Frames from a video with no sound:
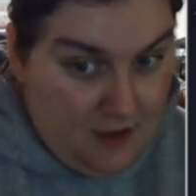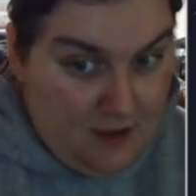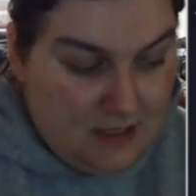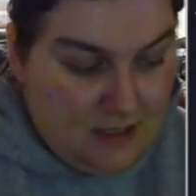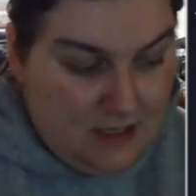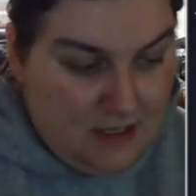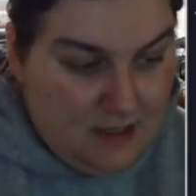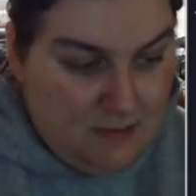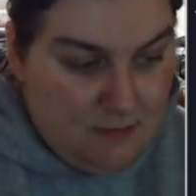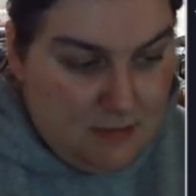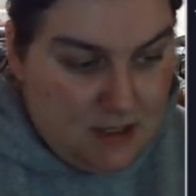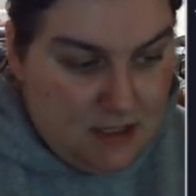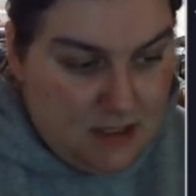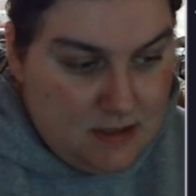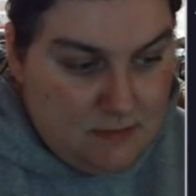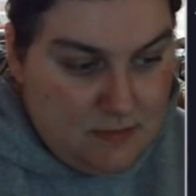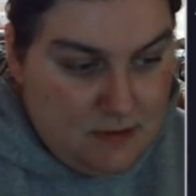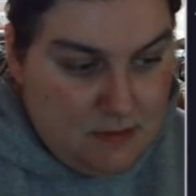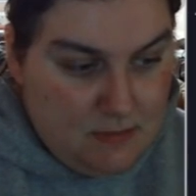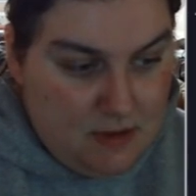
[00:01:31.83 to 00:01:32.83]
He
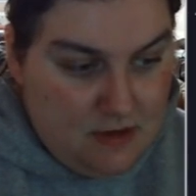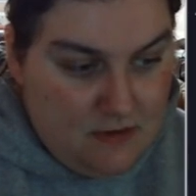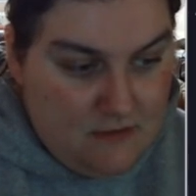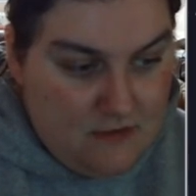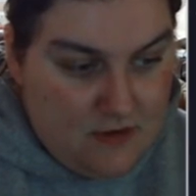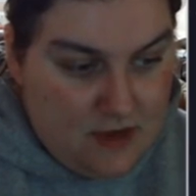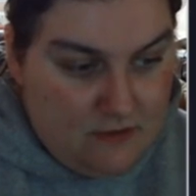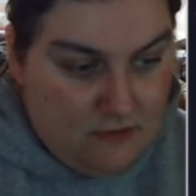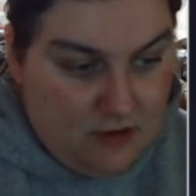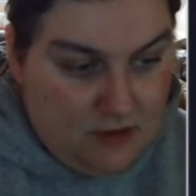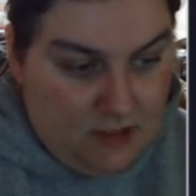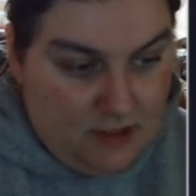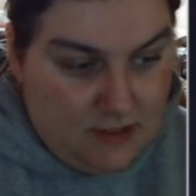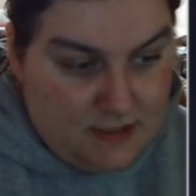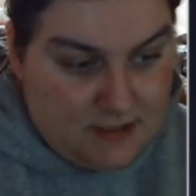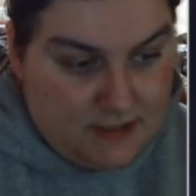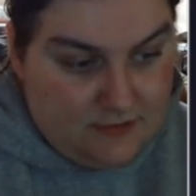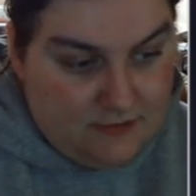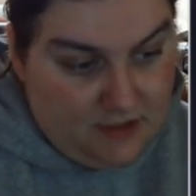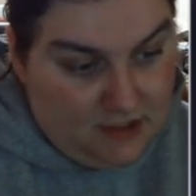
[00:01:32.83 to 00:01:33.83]
might be my favourite
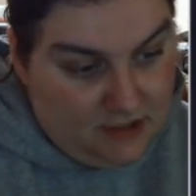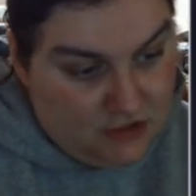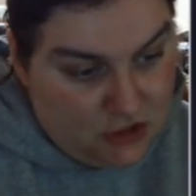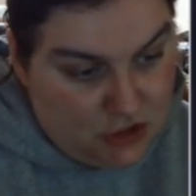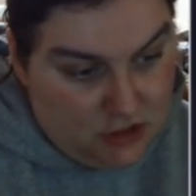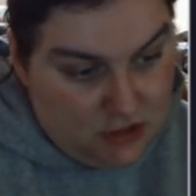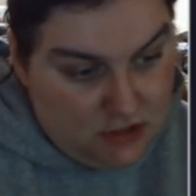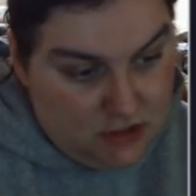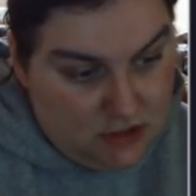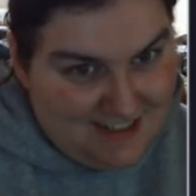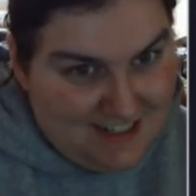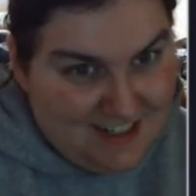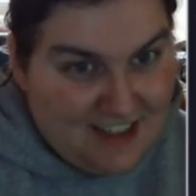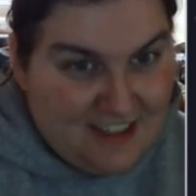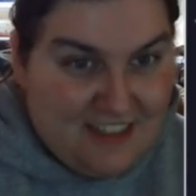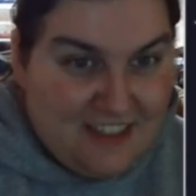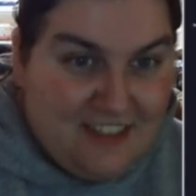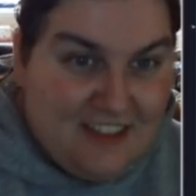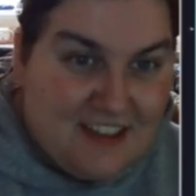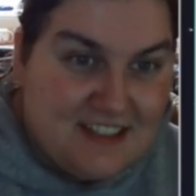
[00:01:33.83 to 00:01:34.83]
lazy villager, and I
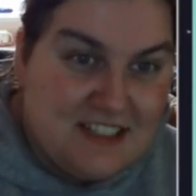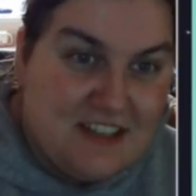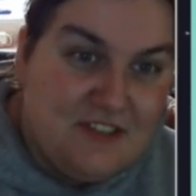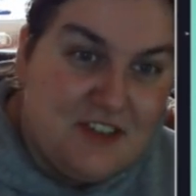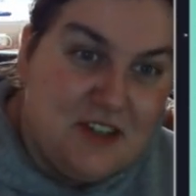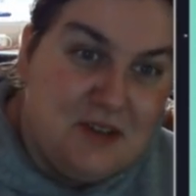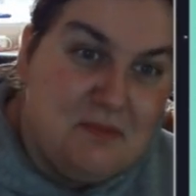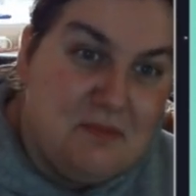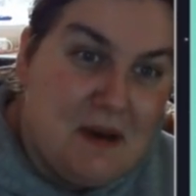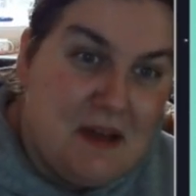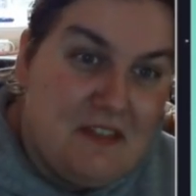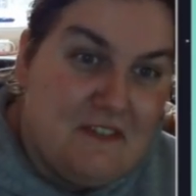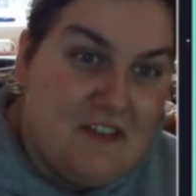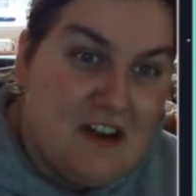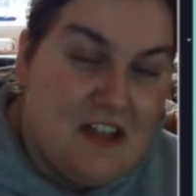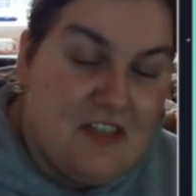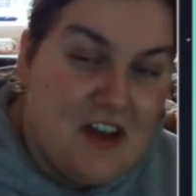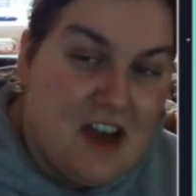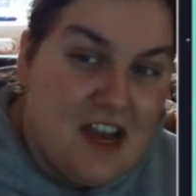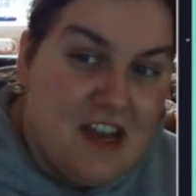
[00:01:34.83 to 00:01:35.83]
think that's evident by the
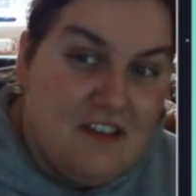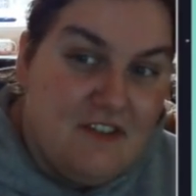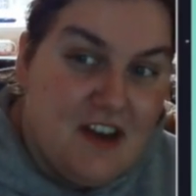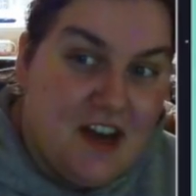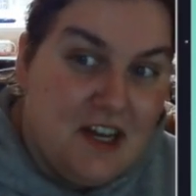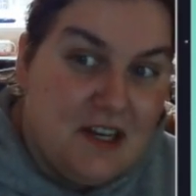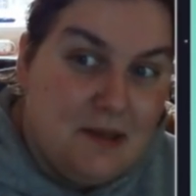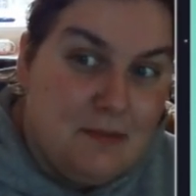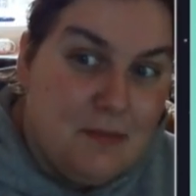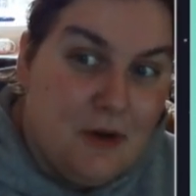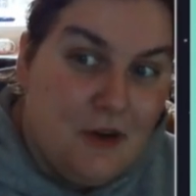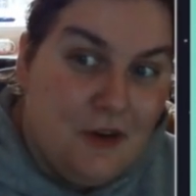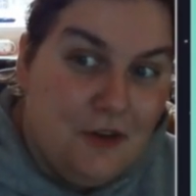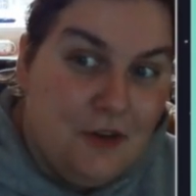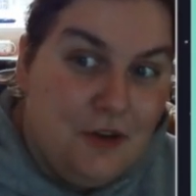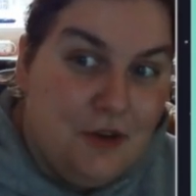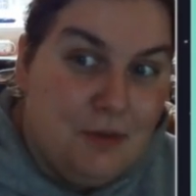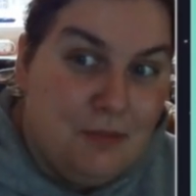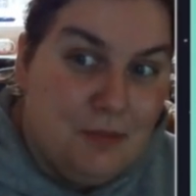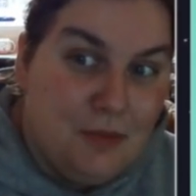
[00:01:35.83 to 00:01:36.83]
fact that I have had him
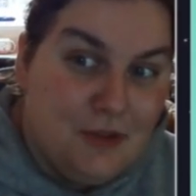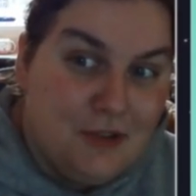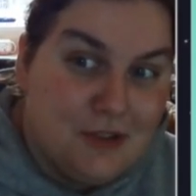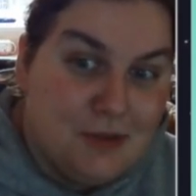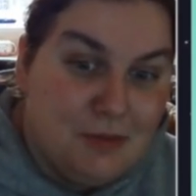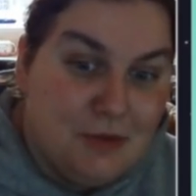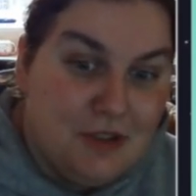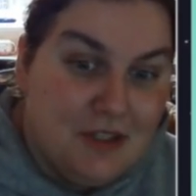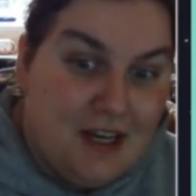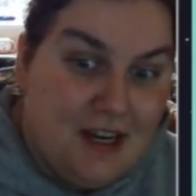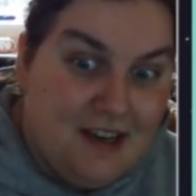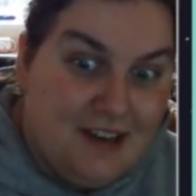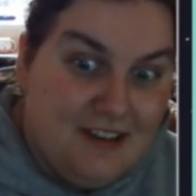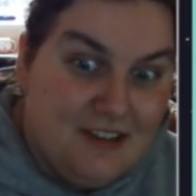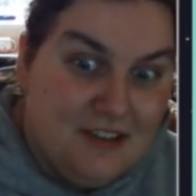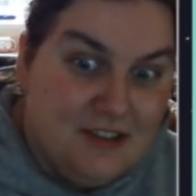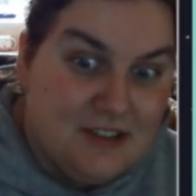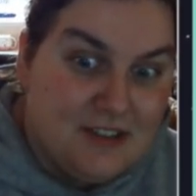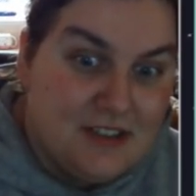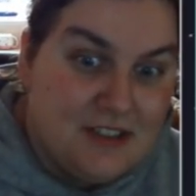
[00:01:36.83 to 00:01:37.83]
on multiple
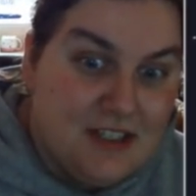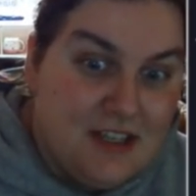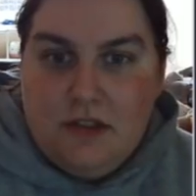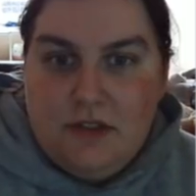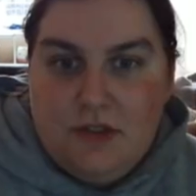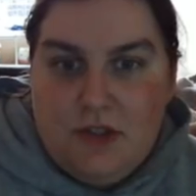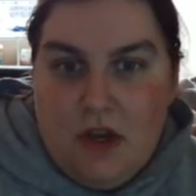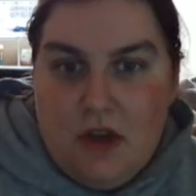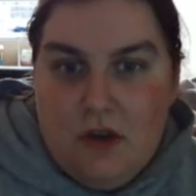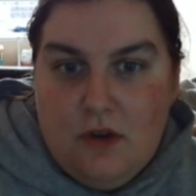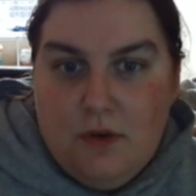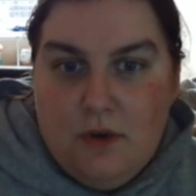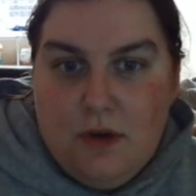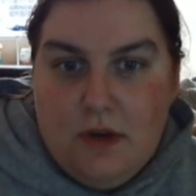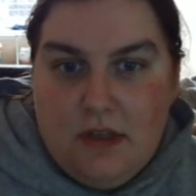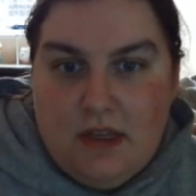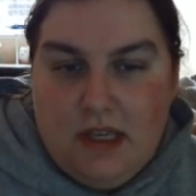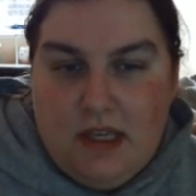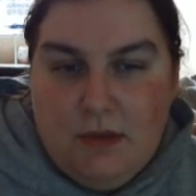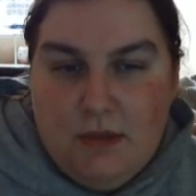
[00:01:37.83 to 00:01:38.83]
islands. So
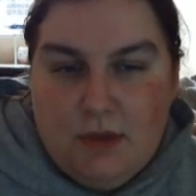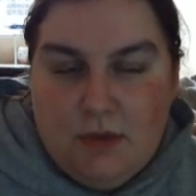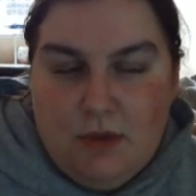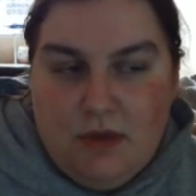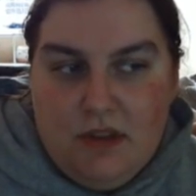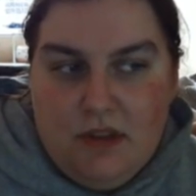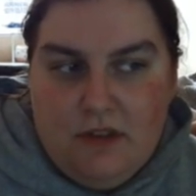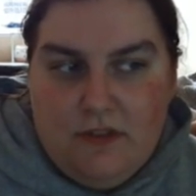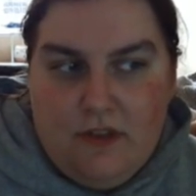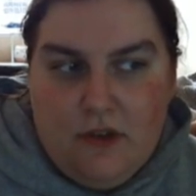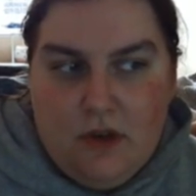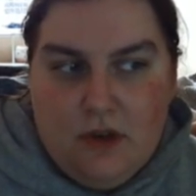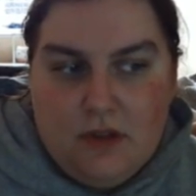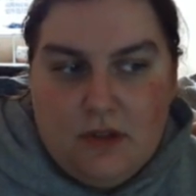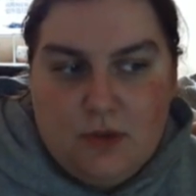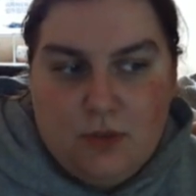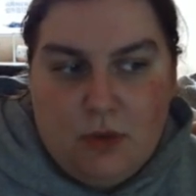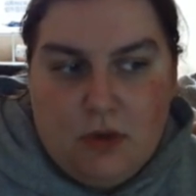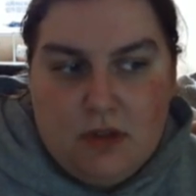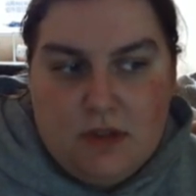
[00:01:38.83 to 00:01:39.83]
he was one of the
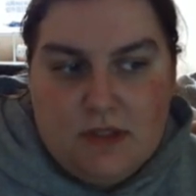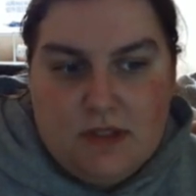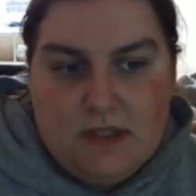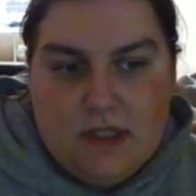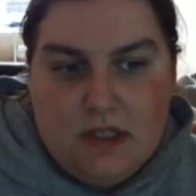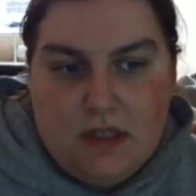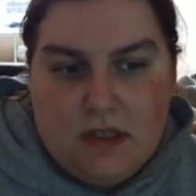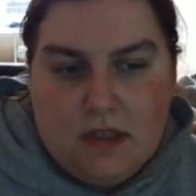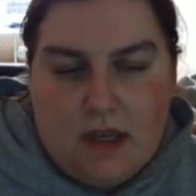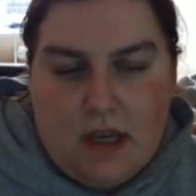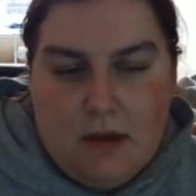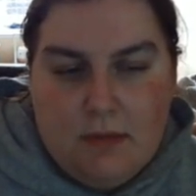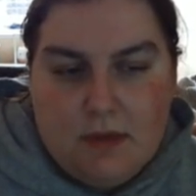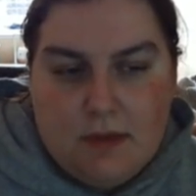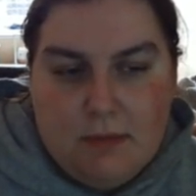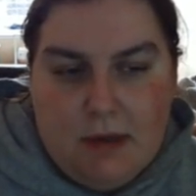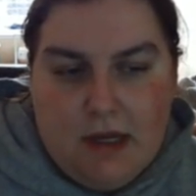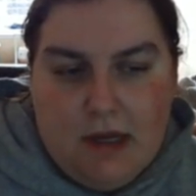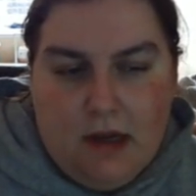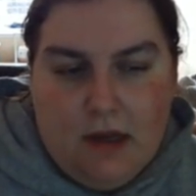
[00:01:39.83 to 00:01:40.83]
first ones that came to
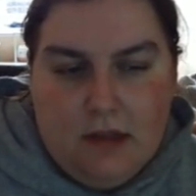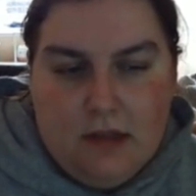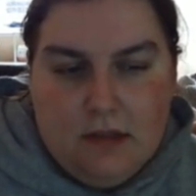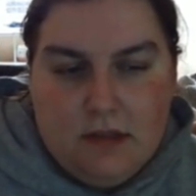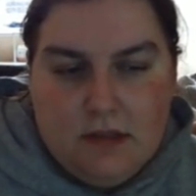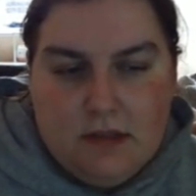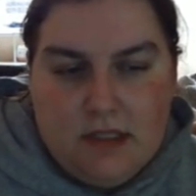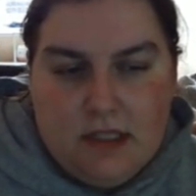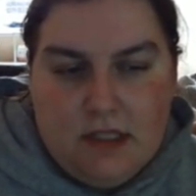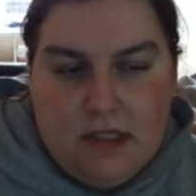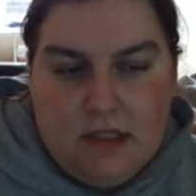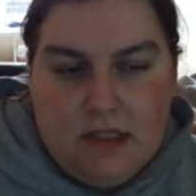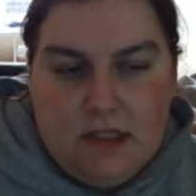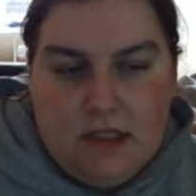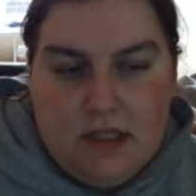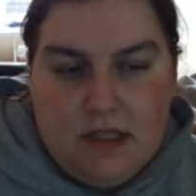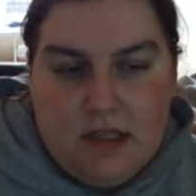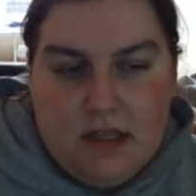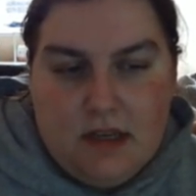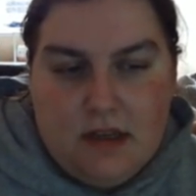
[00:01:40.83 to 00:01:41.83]
my island, and
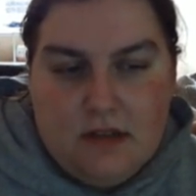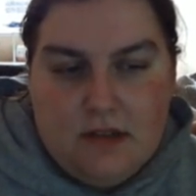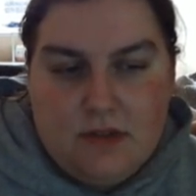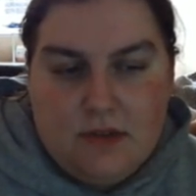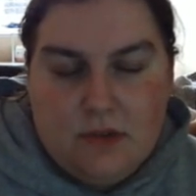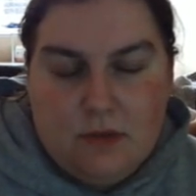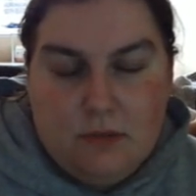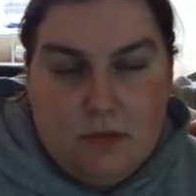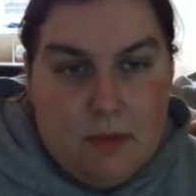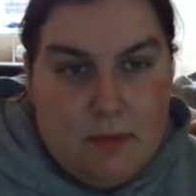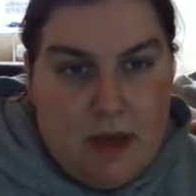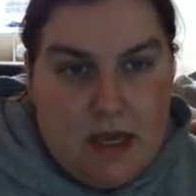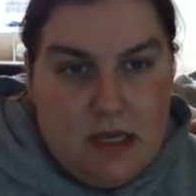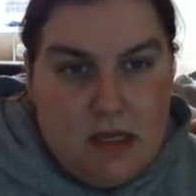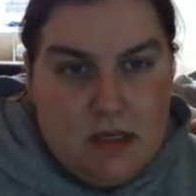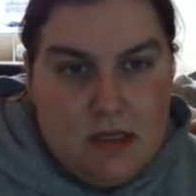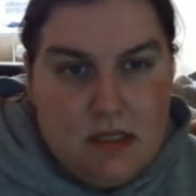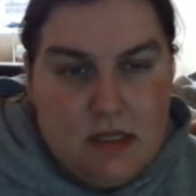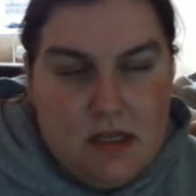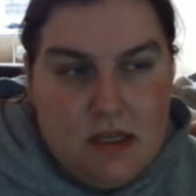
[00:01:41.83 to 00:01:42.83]
he has
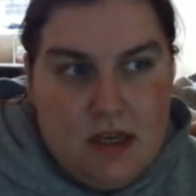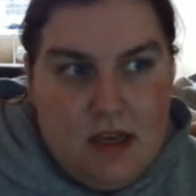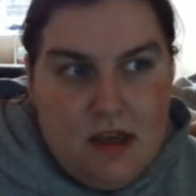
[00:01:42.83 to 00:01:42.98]
remained.